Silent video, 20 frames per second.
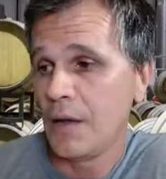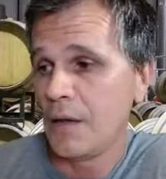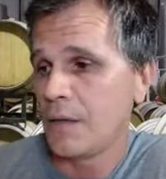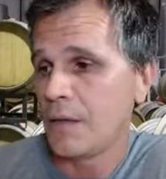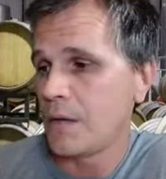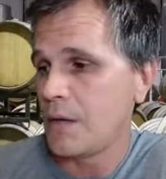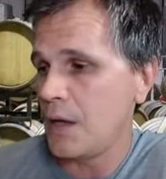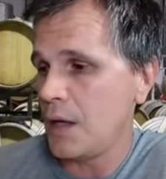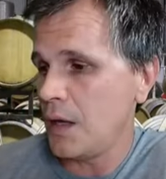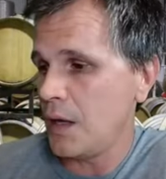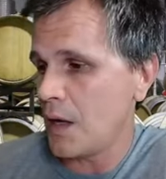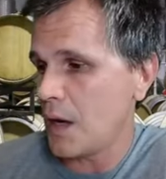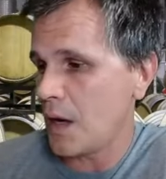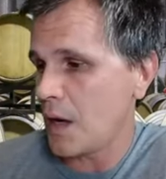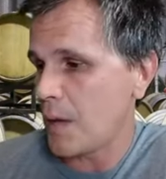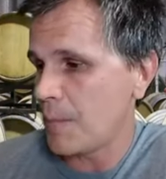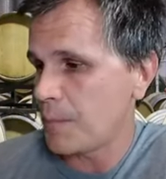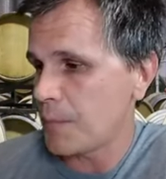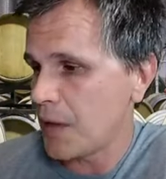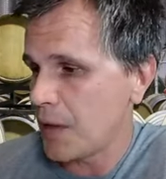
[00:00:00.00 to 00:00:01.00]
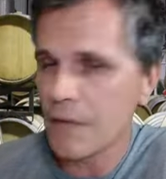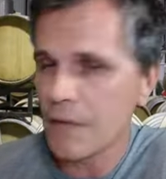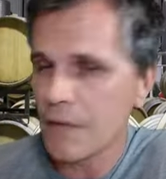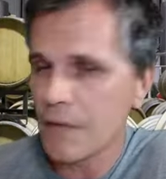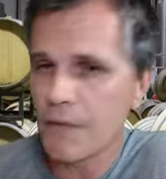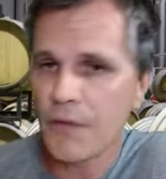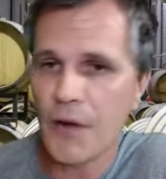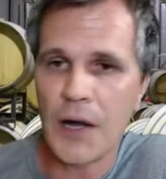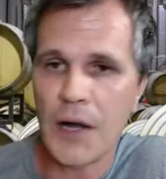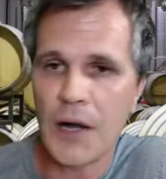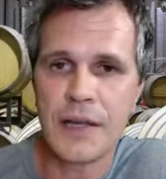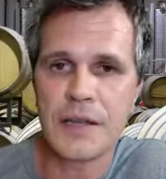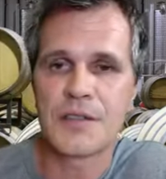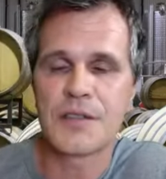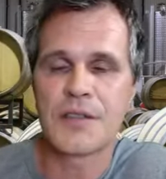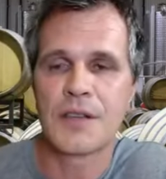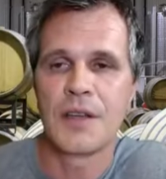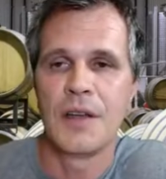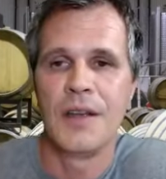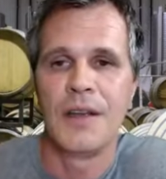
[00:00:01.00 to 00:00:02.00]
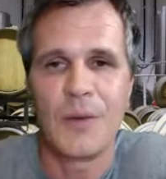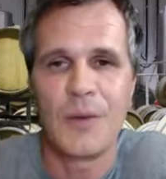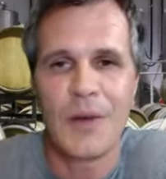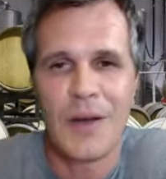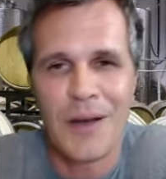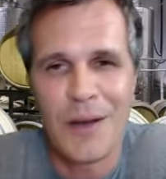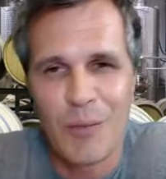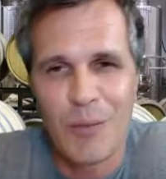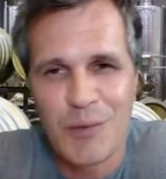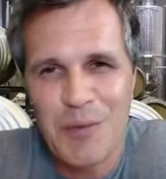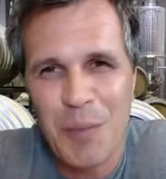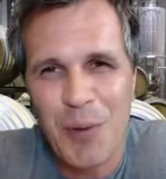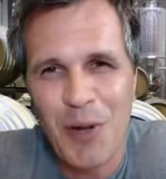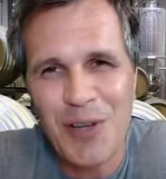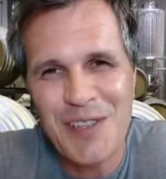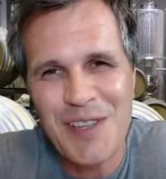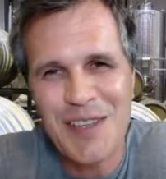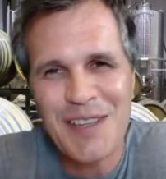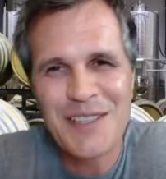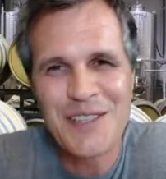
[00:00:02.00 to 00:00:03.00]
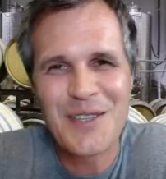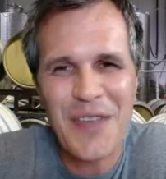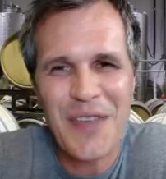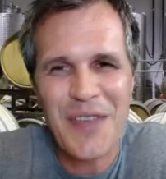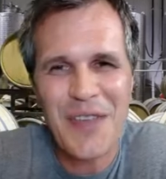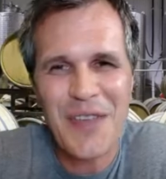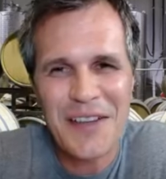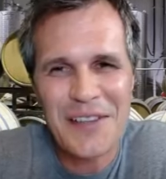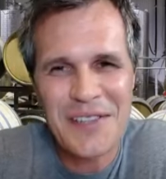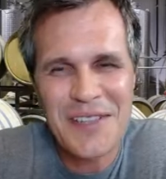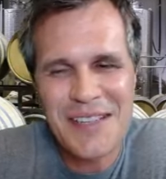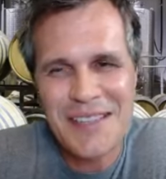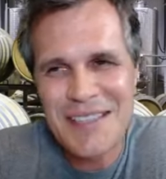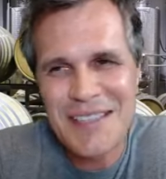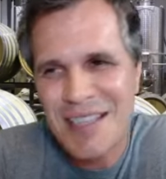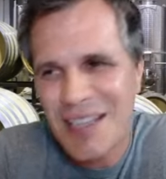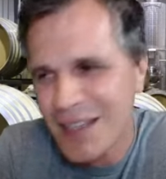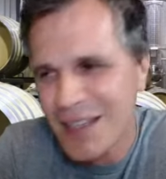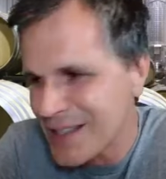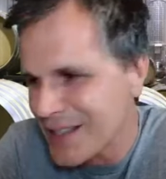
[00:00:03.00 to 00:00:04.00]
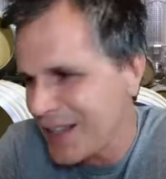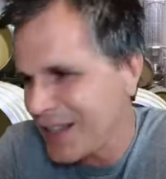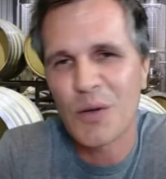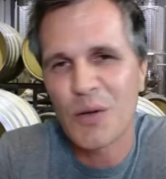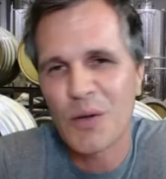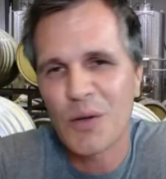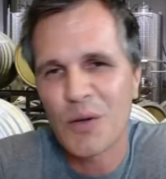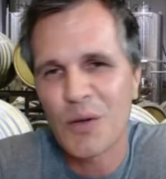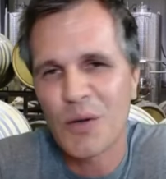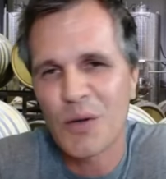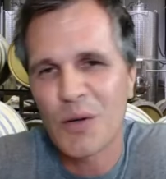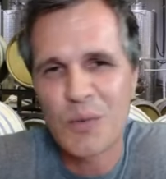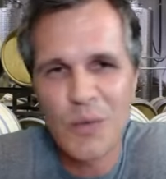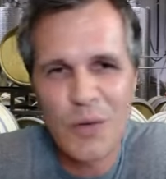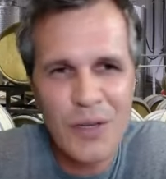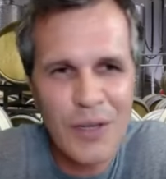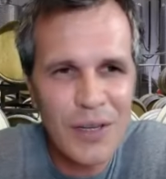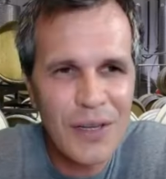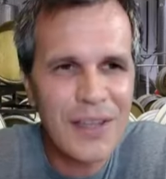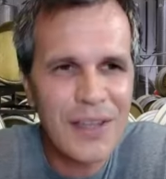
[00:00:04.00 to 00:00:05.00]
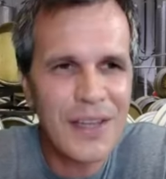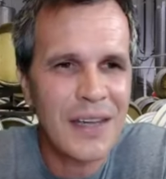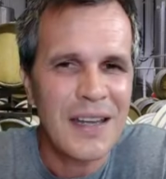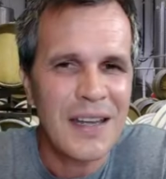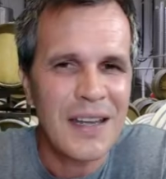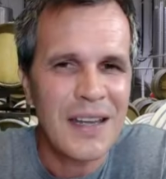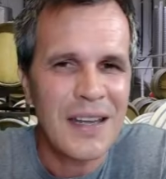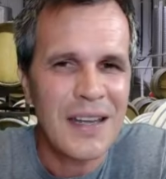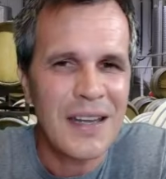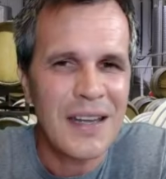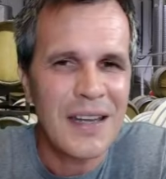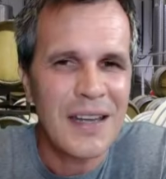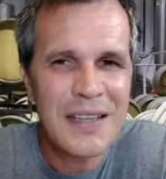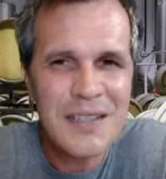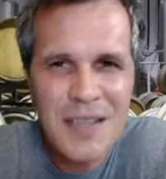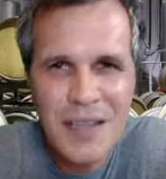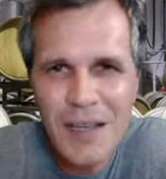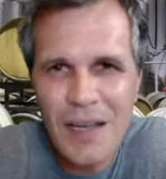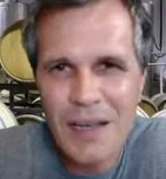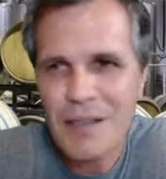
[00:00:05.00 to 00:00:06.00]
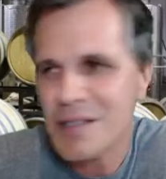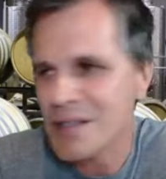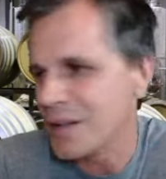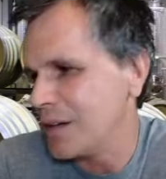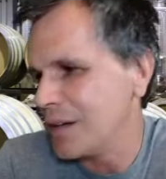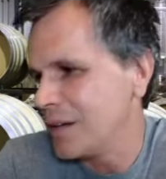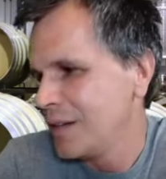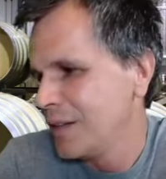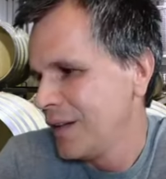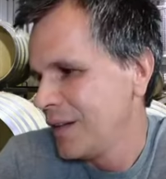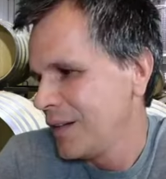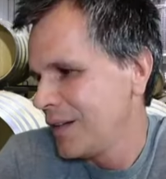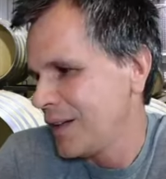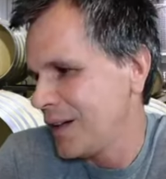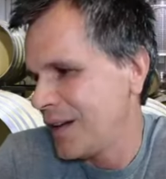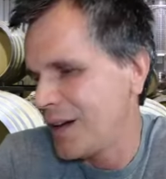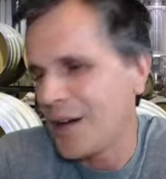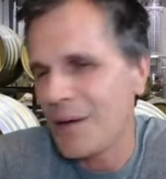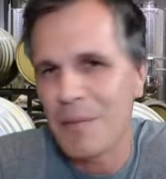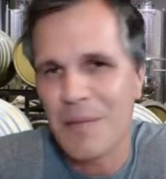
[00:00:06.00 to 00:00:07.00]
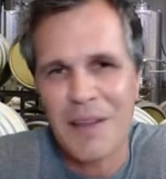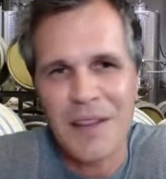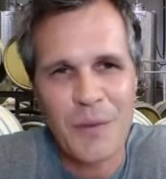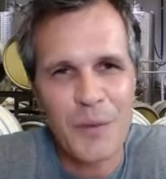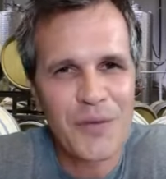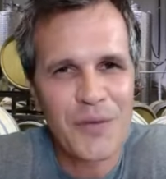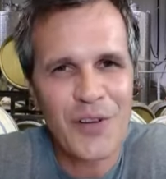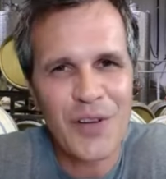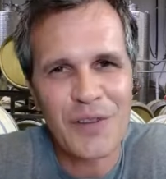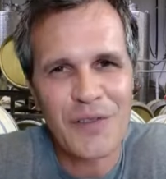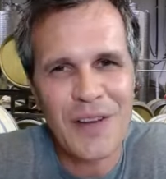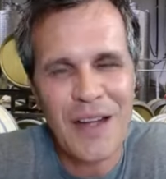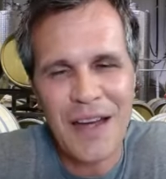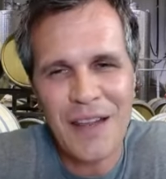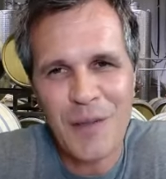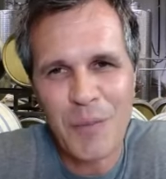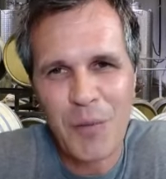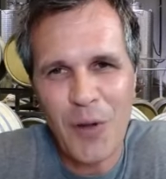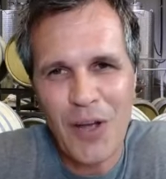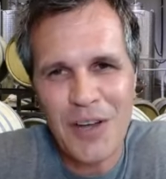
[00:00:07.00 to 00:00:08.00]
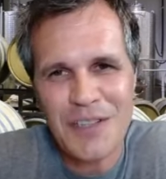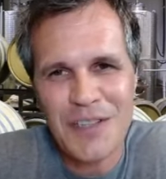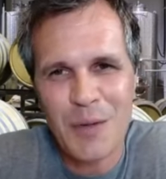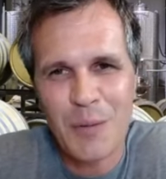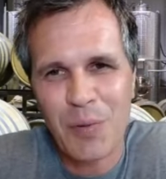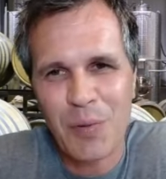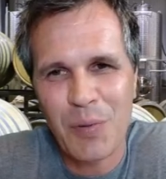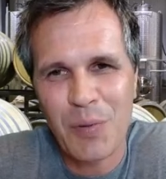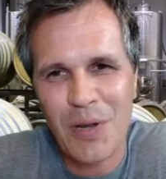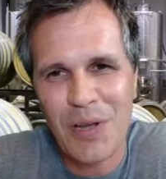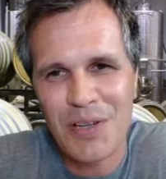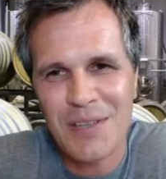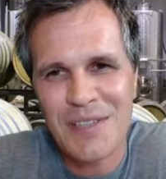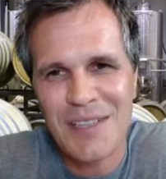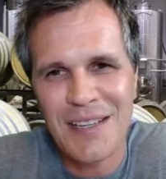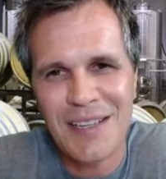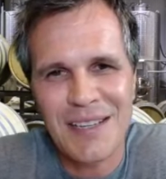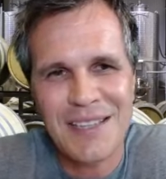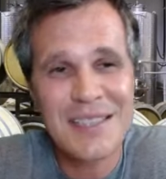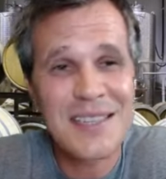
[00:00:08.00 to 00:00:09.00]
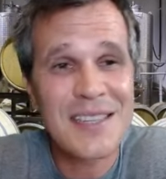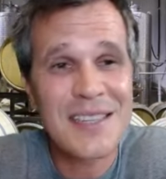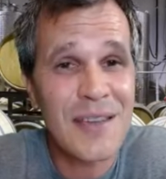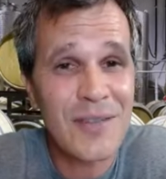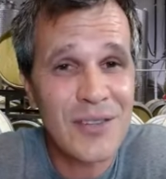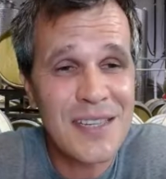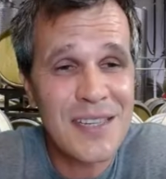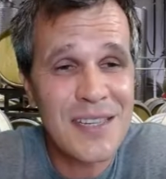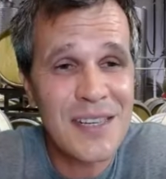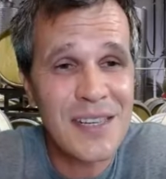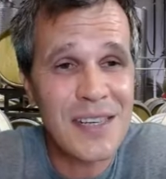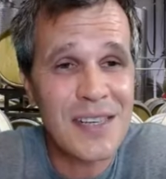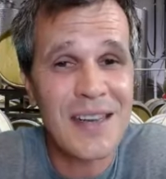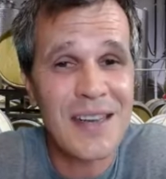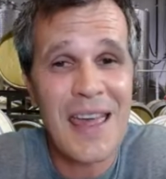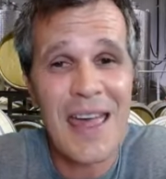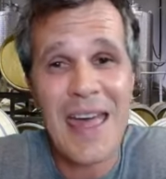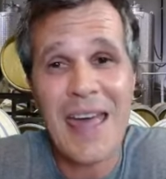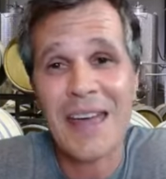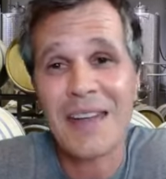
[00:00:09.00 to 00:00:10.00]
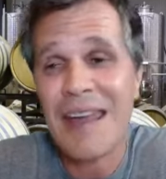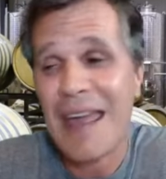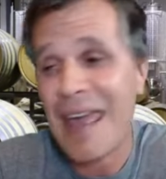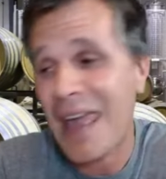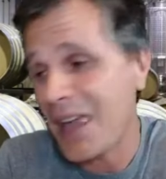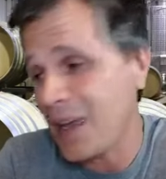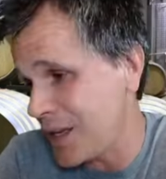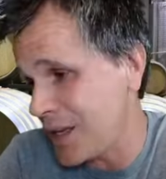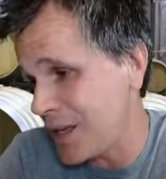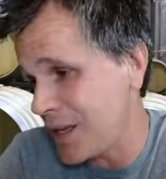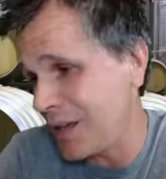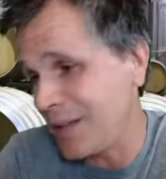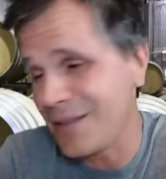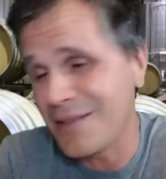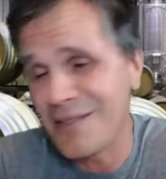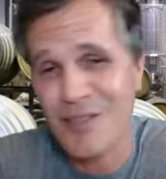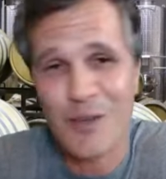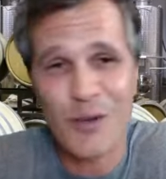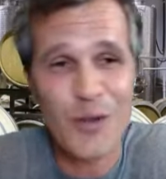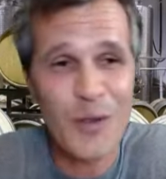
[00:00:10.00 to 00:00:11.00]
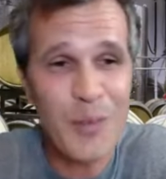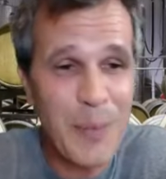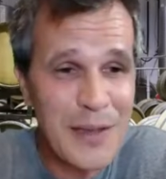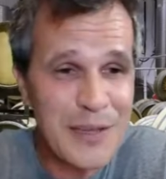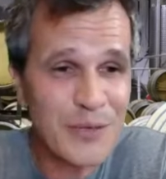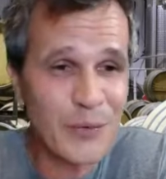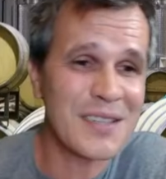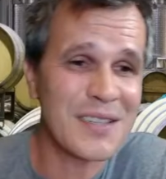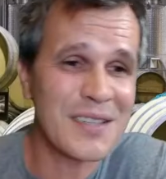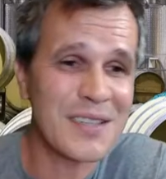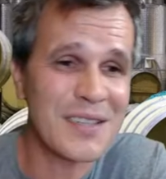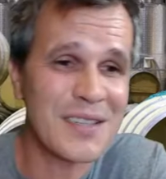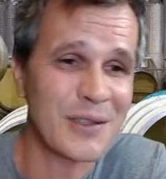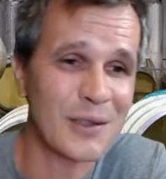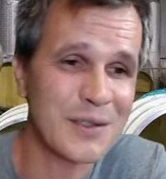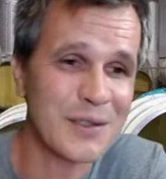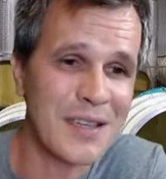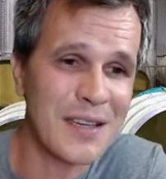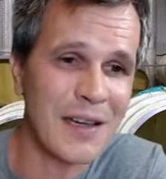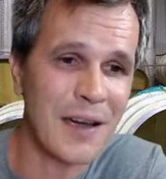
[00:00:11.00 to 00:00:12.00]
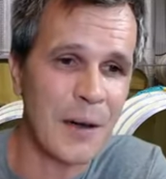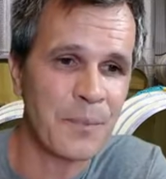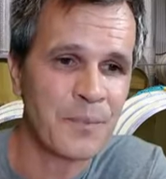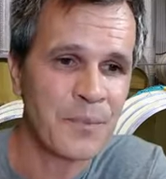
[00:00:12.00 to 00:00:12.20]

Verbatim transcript: The, um, the younger vines uh, was planted in 2016, so we're looking at it's a youngster. Um, and then we've got other blocks that we planted in 17 and 18. So the best fruits are still to come.